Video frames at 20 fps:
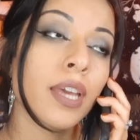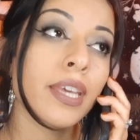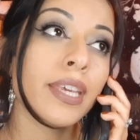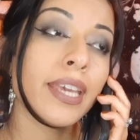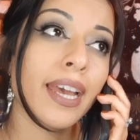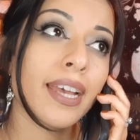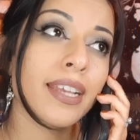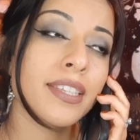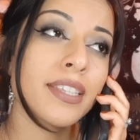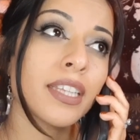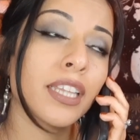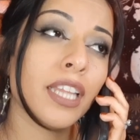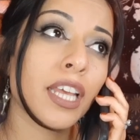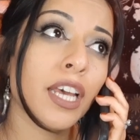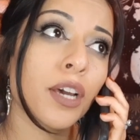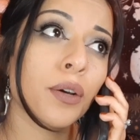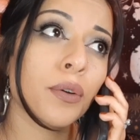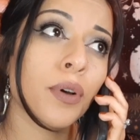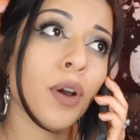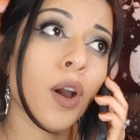Yes,
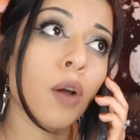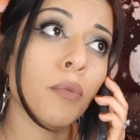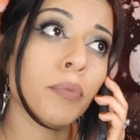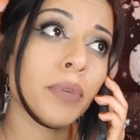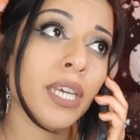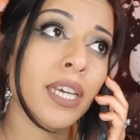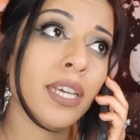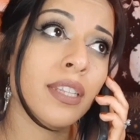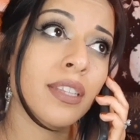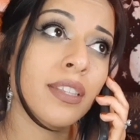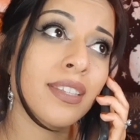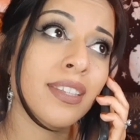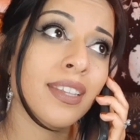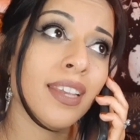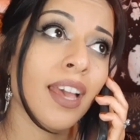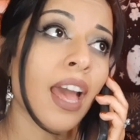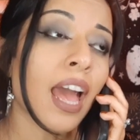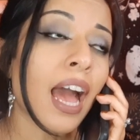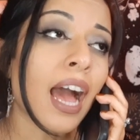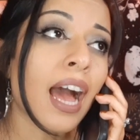hello, Home Goods.
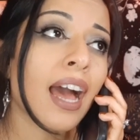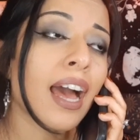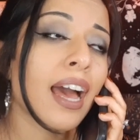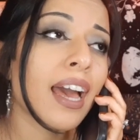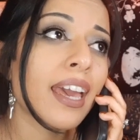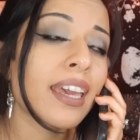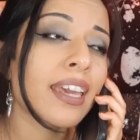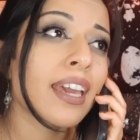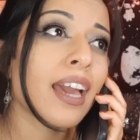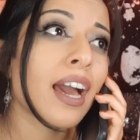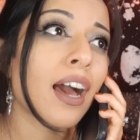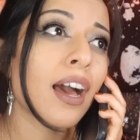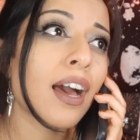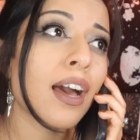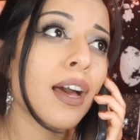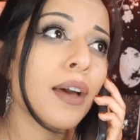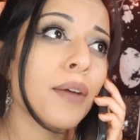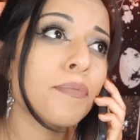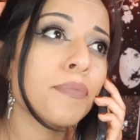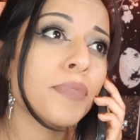Hi,
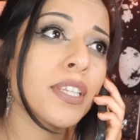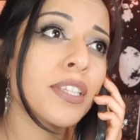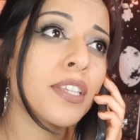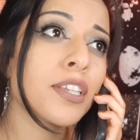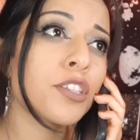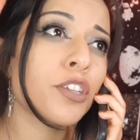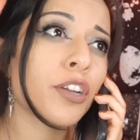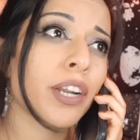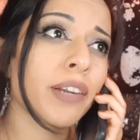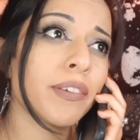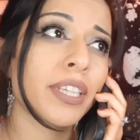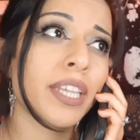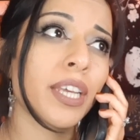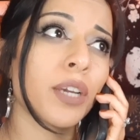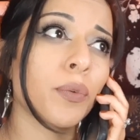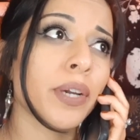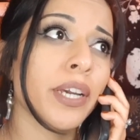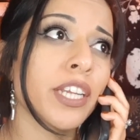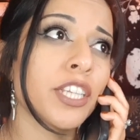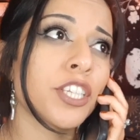um, this is your Everyday
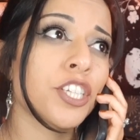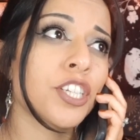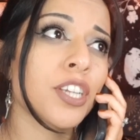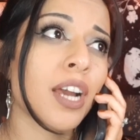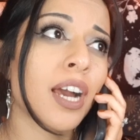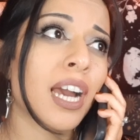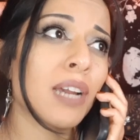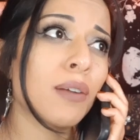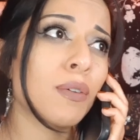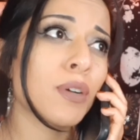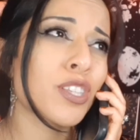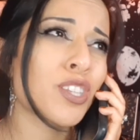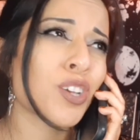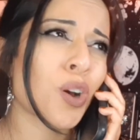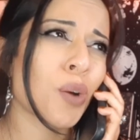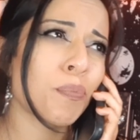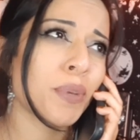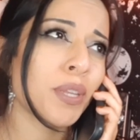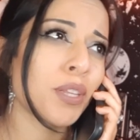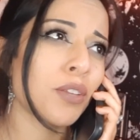Witch. I was
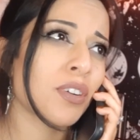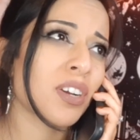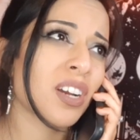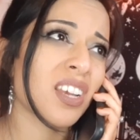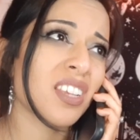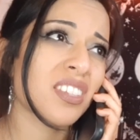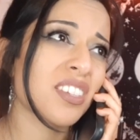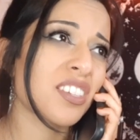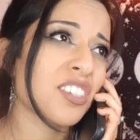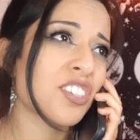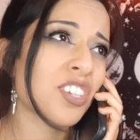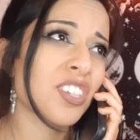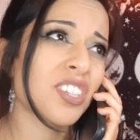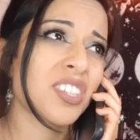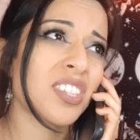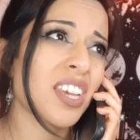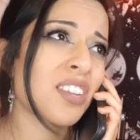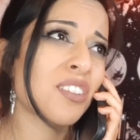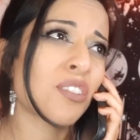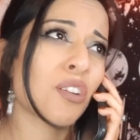hoping you guys could just
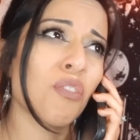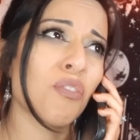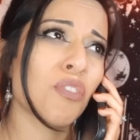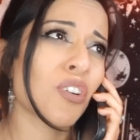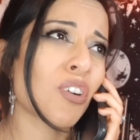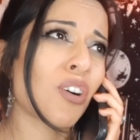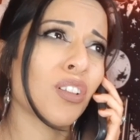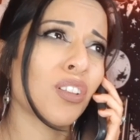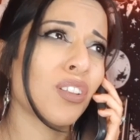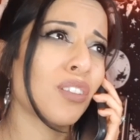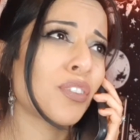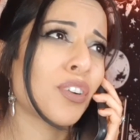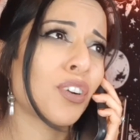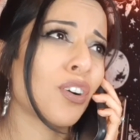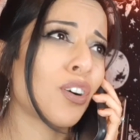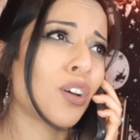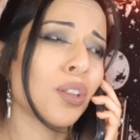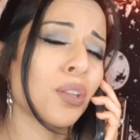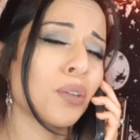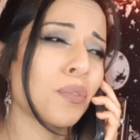send over all of your
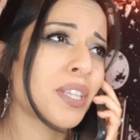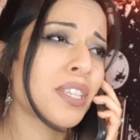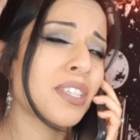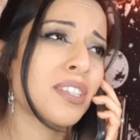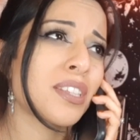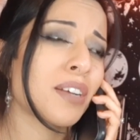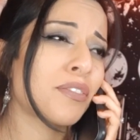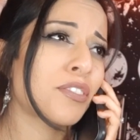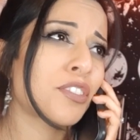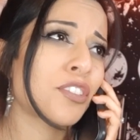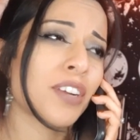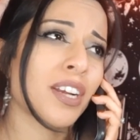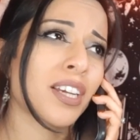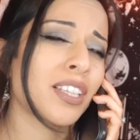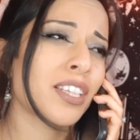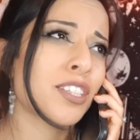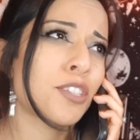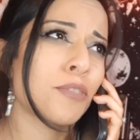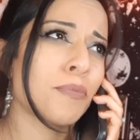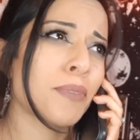Halloween stuff directly to